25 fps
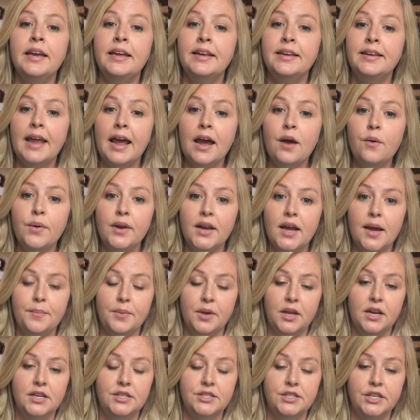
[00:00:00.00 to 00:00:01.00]
Now what I'm
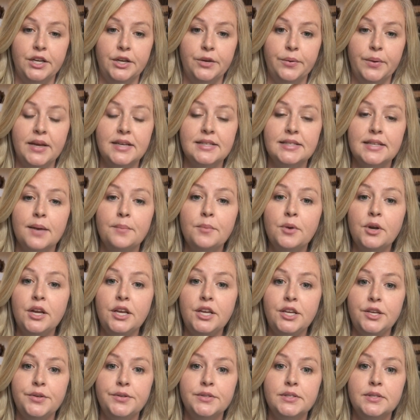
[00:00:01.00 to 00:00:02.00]
going to do is I'm going
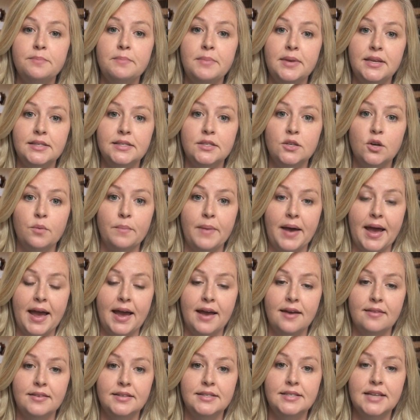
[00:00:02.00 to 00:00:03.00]
to use mental
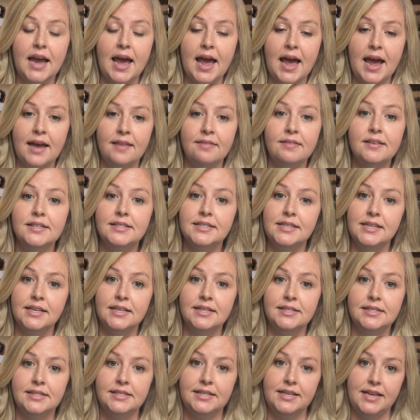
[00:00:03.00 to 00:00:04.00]
math to add the
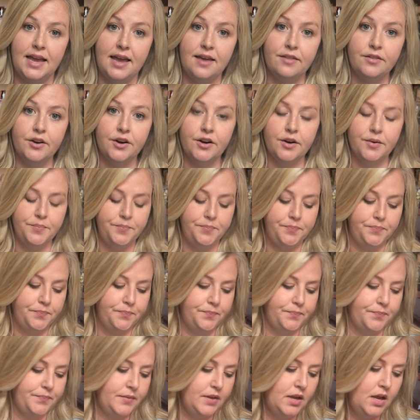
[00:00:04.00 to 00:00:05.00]
tens together.
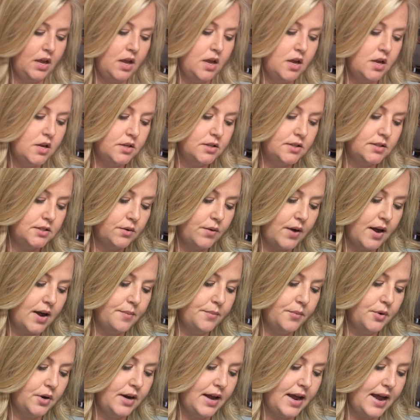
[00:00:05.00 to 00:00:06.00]
So
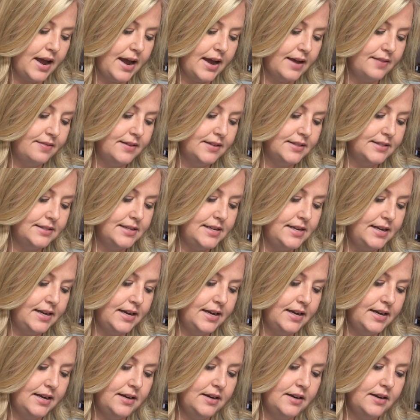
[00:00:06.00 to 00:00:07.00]
I'm going to add the
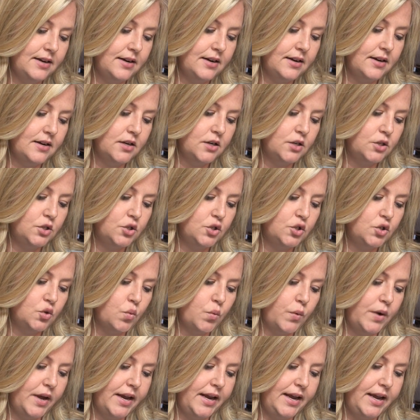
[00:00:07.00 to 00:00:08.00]
10,
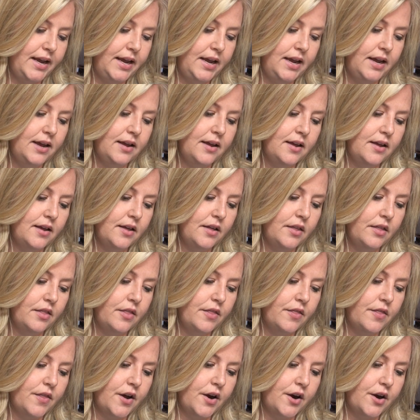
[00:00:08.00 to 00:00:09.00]
20,
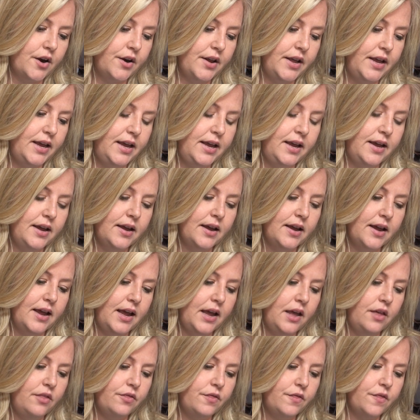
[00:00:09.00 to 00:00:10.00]
30,
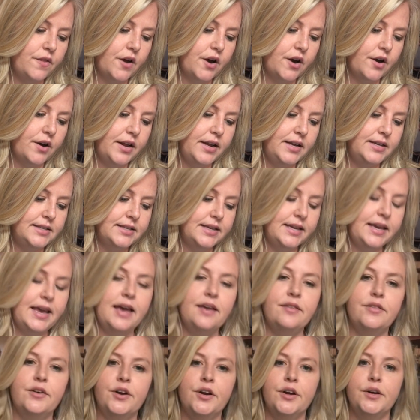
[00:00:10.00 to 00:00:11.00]
and 30
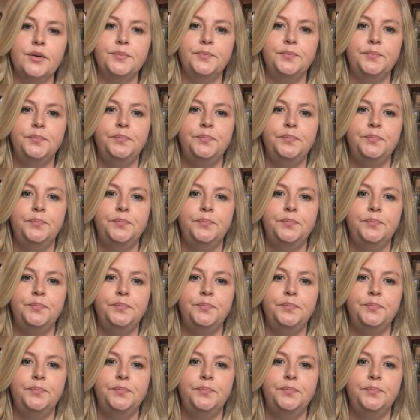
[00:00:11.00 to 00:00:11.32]
together.